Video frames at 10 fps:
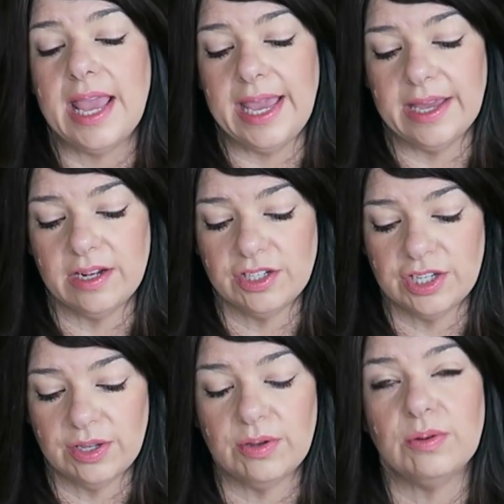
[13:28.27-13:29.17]

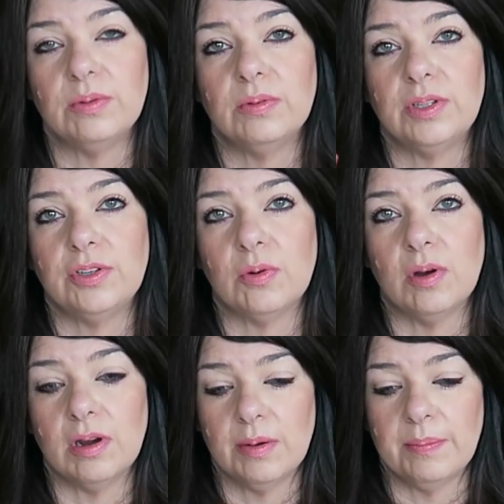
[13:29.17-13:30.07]
into
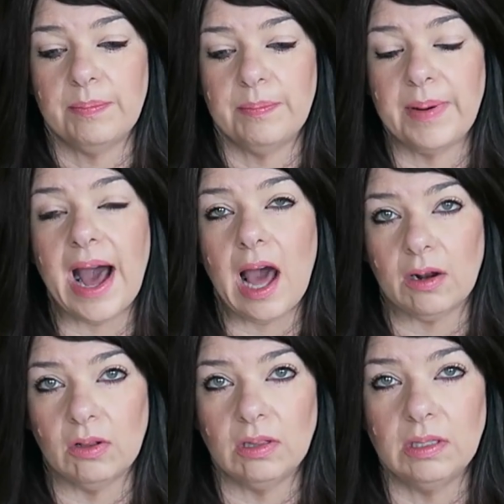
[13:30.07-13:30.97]
your
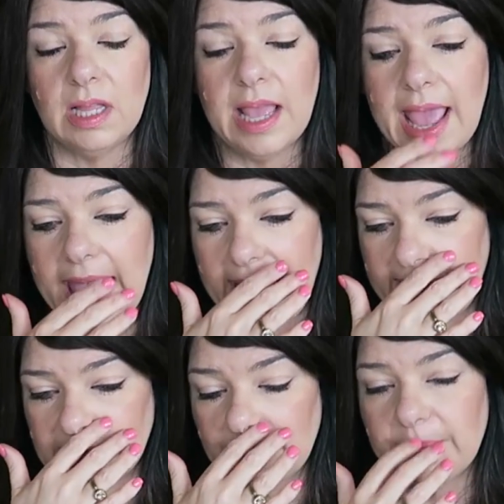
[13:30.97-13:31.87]
bottle.
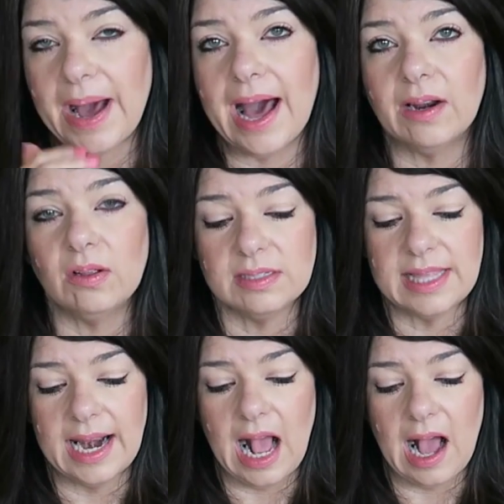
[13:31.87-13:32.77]
And the bottles
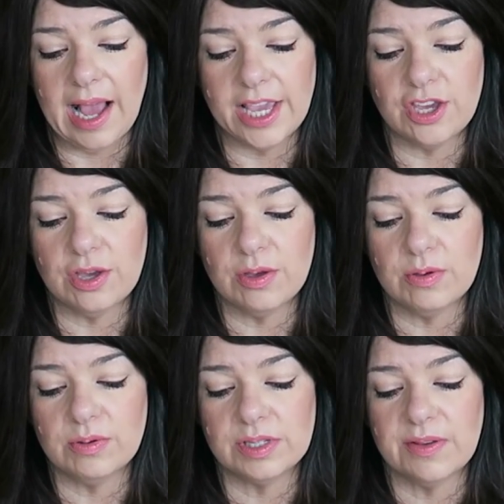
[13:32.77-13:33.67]
that I
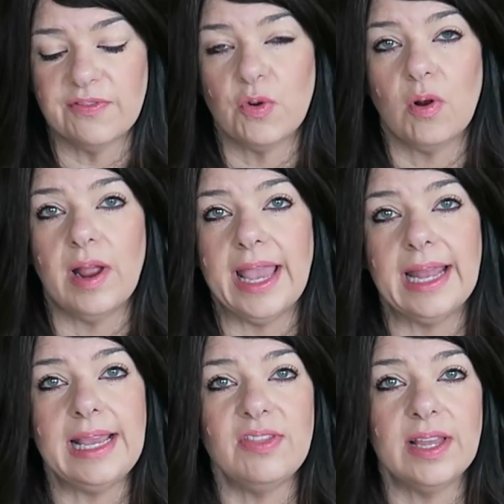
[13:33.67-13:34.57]
use for
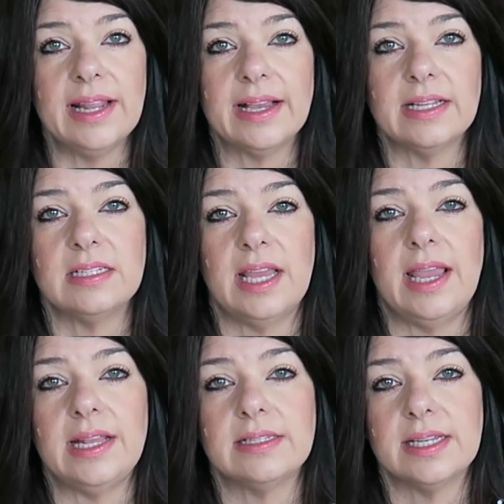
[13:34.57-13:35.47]
anything that
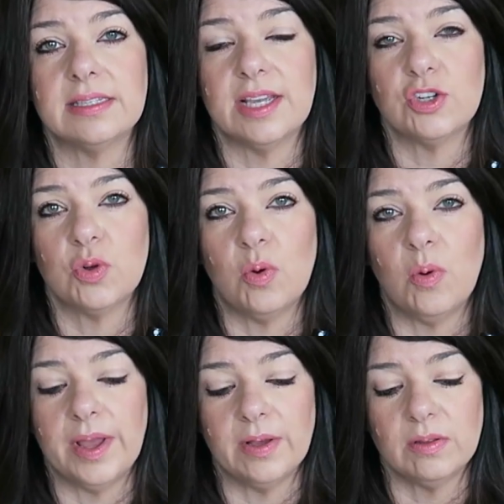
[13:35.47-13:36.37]
contains essential
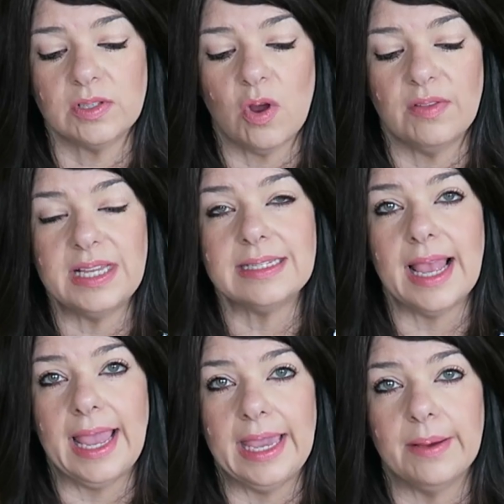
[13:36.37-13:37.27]
oils are these
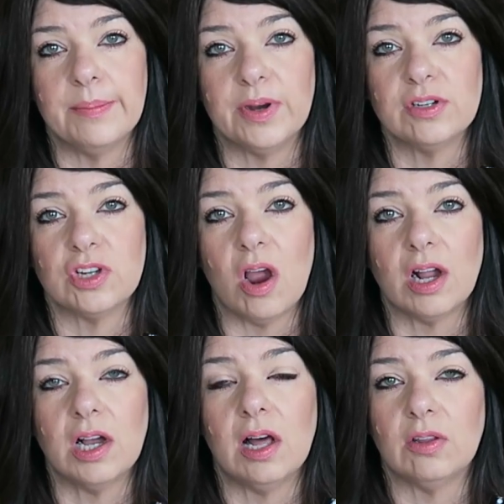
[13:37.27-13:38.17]
amber
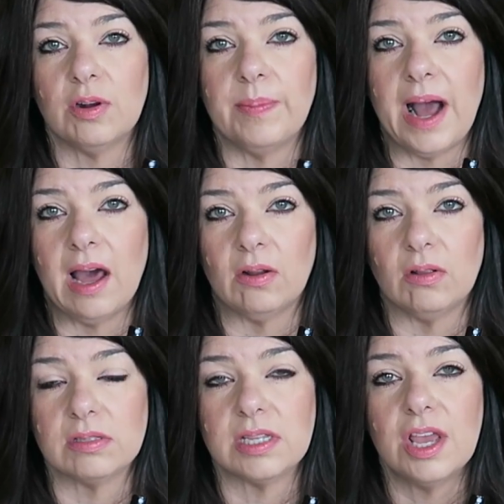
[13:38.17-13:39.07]
dark colored
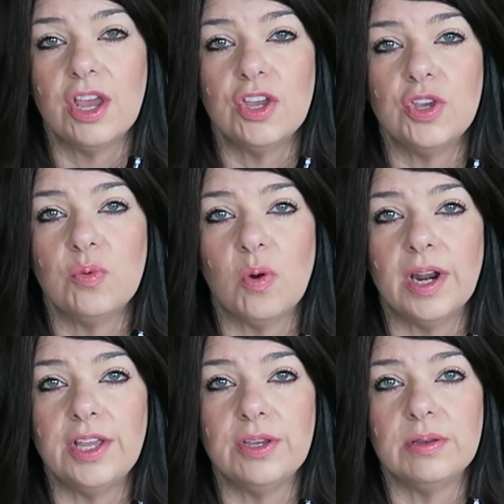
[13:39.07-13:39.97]
bottles. You want
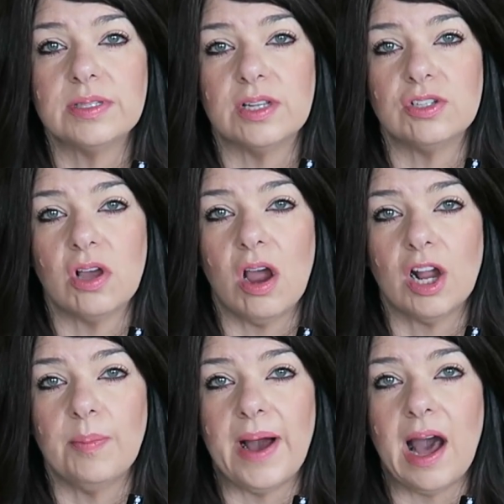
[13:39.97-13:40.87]
to use a
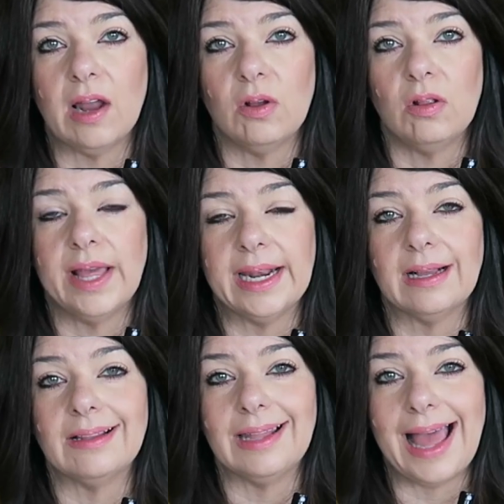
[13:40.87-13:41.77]
dark bottle and
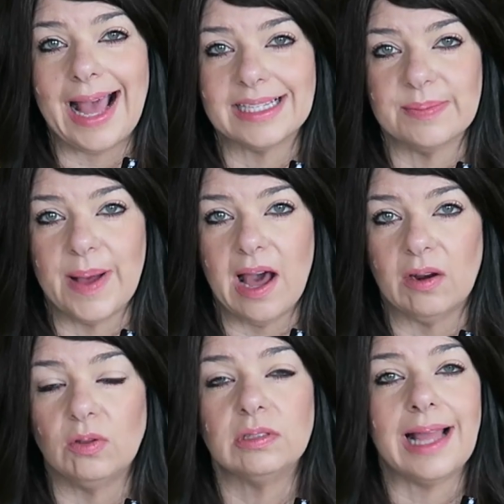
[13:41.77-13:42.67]
a glass
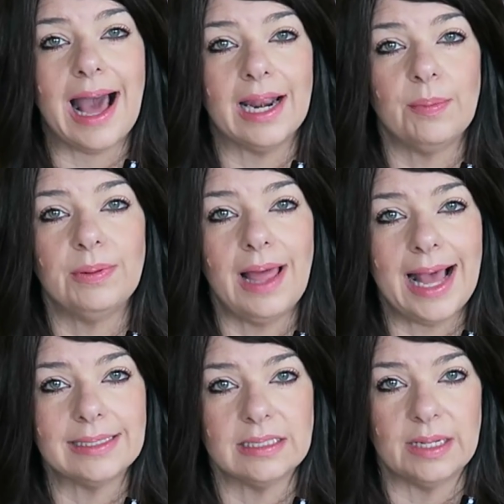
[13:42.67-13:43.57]
bottle, not a
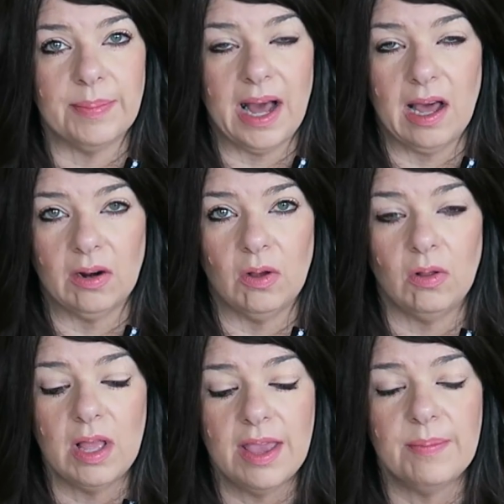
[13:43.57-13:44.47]
plastic
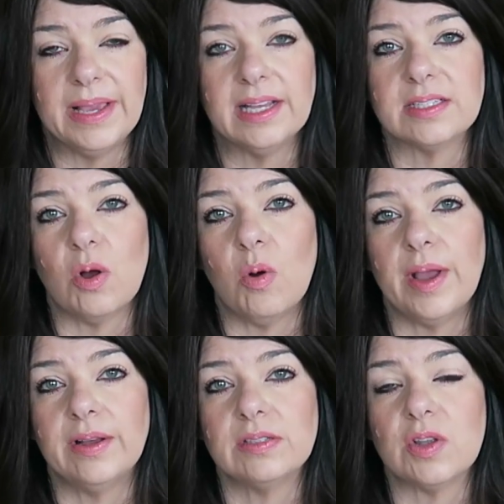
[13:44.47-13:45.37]
bottle, because
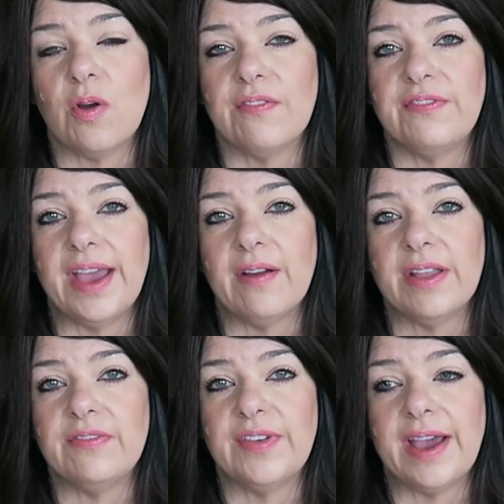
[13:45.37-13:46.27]
oils are
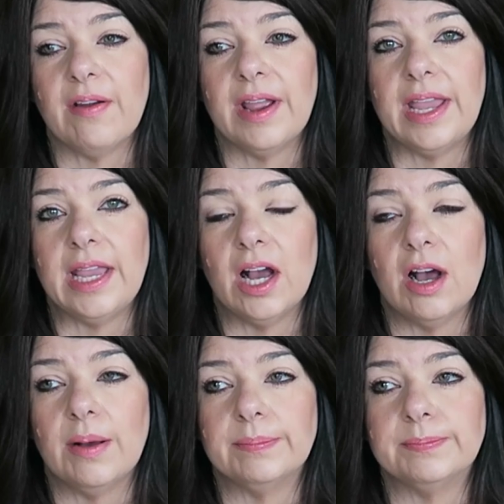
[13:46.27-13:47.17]
very, very
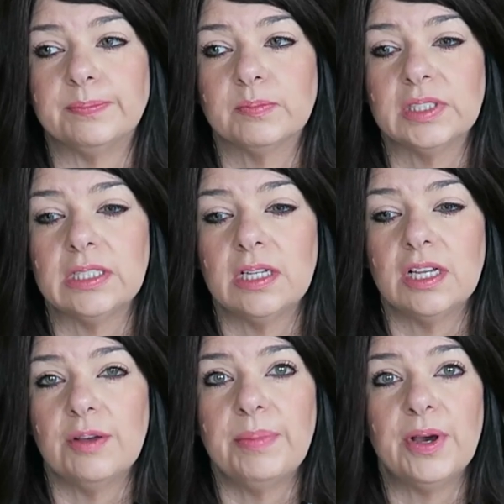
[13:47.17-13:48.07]

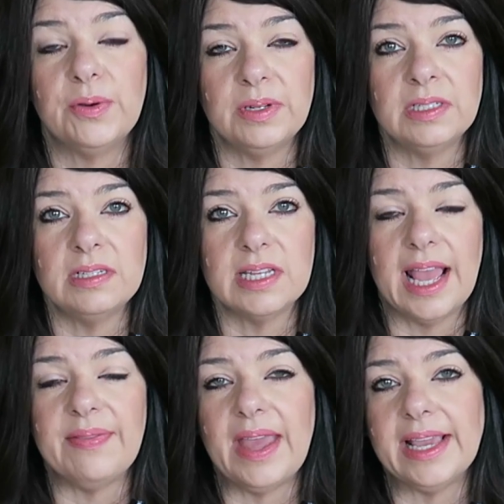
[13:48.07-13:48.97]
potent,
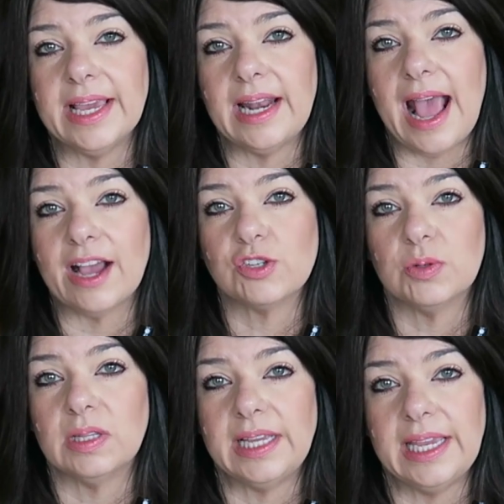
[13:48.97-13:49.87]
and they can
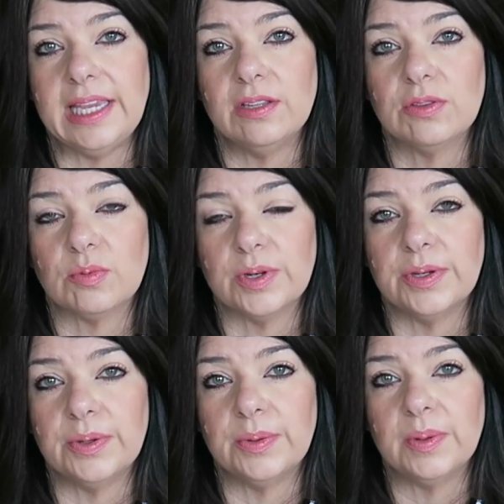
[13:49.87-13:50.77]
actually eat
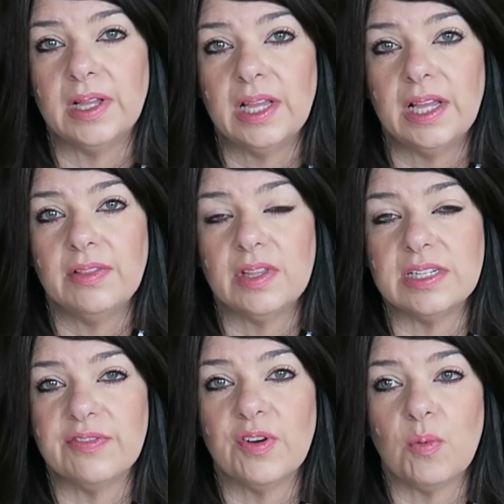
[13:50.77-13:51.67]
through, the
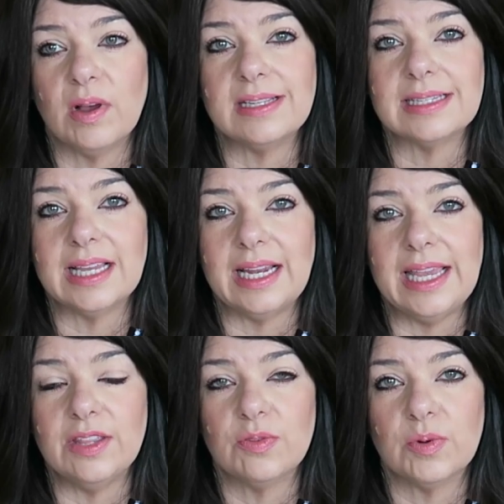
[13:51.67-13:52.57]
different ones can
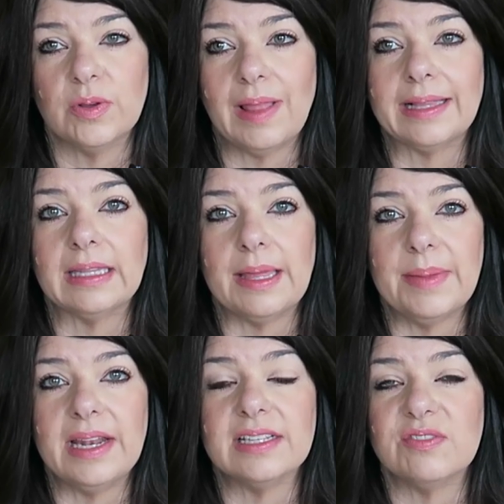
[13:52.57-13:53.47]
eat through, like
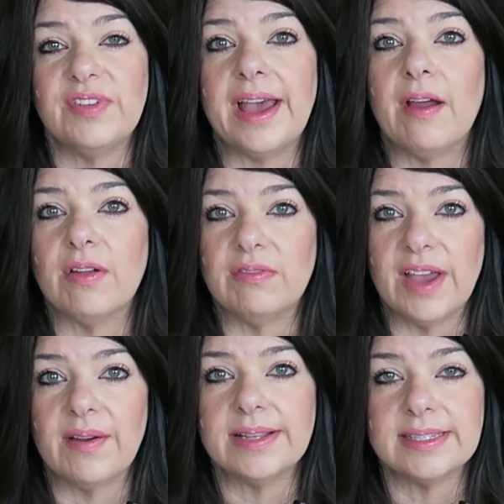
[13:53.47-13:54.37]
lemon is very,
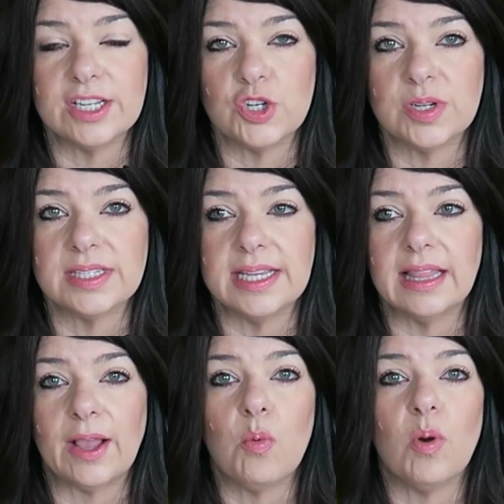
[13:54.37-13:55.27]
very citrusy.
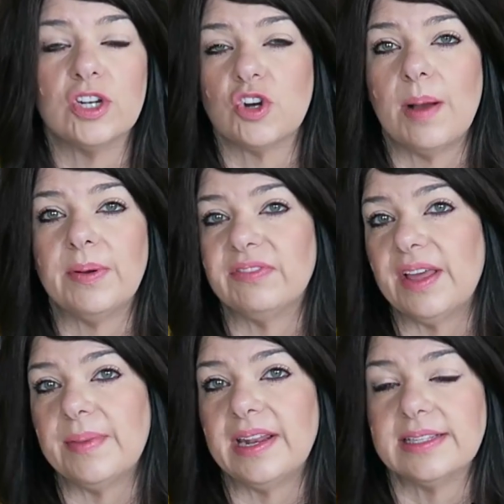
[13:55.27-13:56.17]
Like one drop of
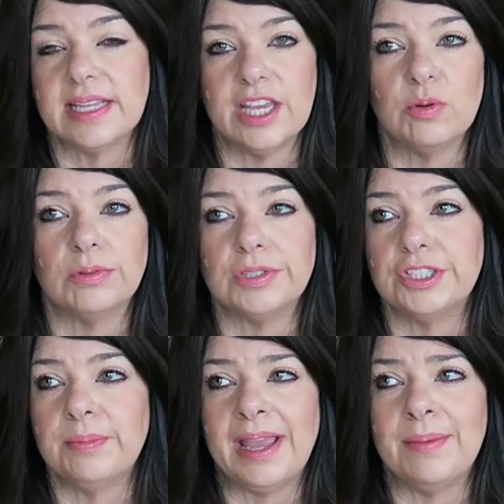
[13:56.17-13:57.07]
lemon is equal
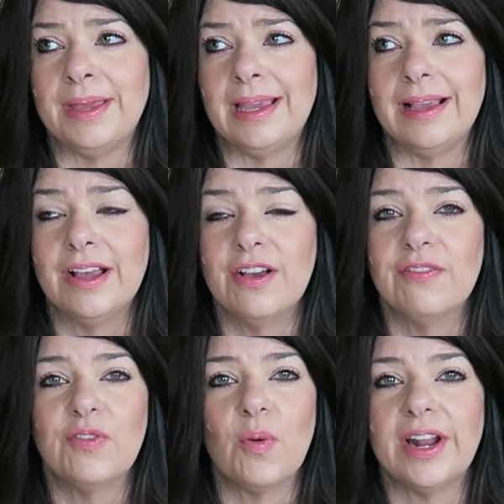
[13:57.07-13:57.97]
to maybe
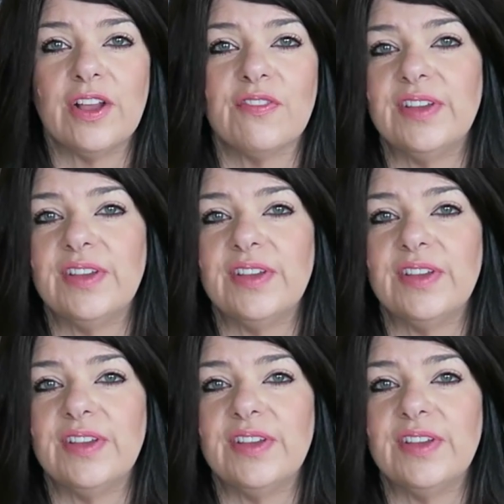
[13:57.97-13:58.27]
40 or